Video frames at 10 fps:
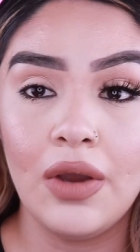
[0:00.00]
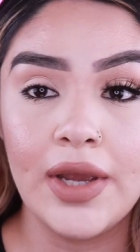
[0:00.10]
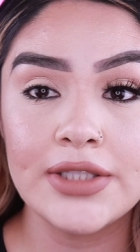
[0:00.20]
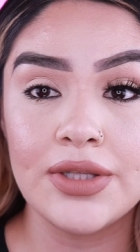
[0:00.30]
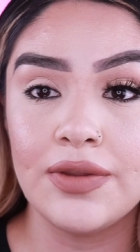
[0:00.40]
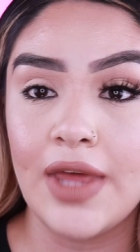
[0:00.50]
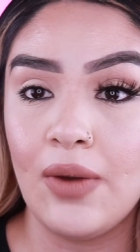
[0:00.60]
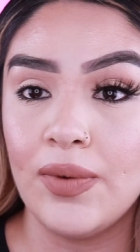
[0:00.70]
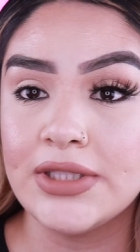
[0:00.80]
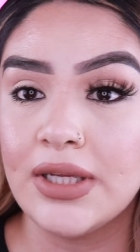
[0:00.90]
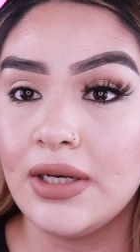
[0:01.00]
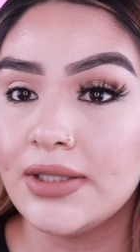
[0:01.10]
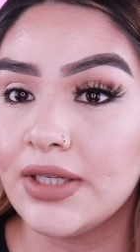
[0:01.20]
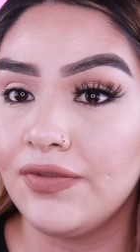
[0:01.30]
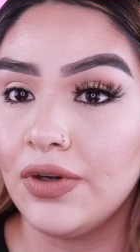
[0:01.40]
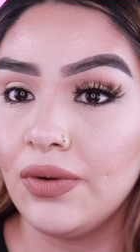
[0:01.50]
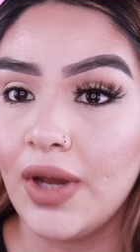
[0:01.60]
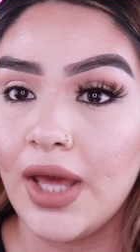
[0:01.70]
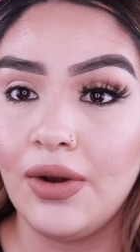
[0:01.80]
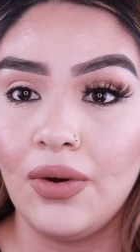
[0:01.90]
Okay, so that wasn't
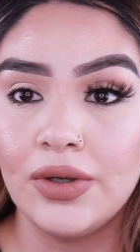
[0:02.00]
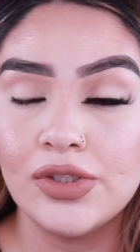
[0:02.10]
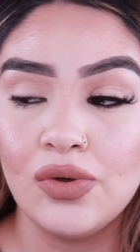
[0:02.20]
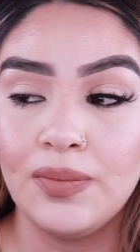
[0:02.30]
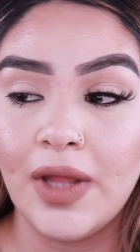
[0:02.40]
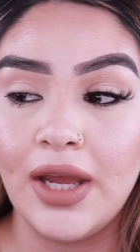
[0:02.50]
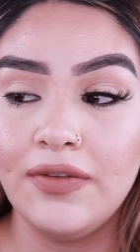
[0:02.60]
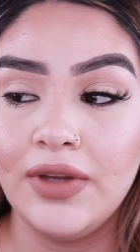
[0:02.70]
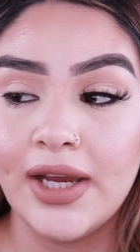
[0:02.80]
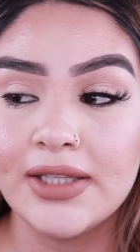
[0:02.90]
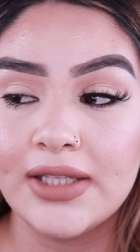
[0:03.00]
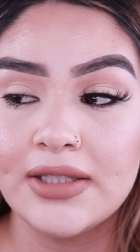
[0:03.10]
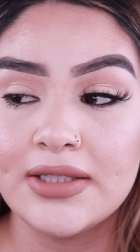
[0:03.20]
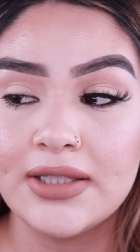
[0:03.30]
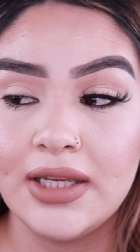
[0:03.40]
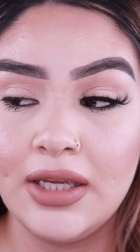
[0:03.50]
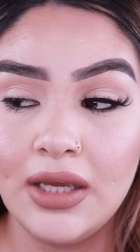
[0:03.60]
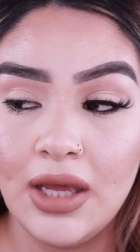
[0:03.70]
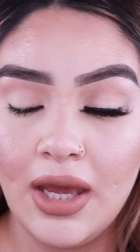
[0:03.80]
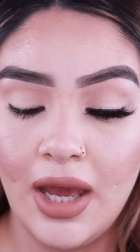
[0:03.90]
difficult at all to apply if you guys can see.